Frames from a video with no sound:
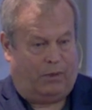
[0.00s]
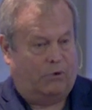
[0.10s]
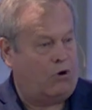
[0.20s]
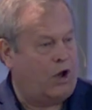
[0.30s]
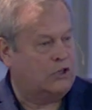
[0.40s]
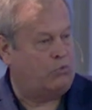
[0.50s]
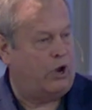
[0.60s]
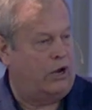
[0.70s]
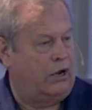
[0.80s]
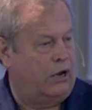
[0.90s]
of them
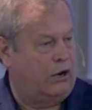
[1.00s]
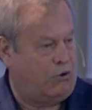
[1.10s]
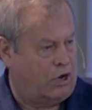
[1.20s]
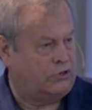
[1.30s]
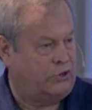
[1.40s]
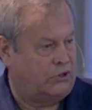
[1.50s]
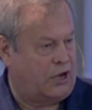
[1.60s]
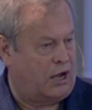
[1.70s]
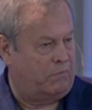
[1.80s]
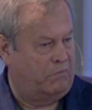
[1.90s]
crossway across the
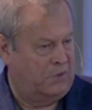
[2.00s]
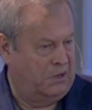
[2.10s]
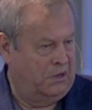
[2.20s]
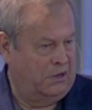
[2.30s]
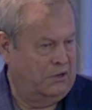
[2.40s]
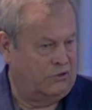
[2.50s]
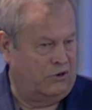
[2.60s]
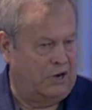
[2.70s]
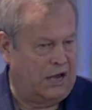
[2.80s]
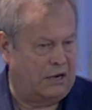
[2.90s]
top. So
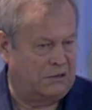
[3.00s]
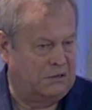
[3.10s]
you got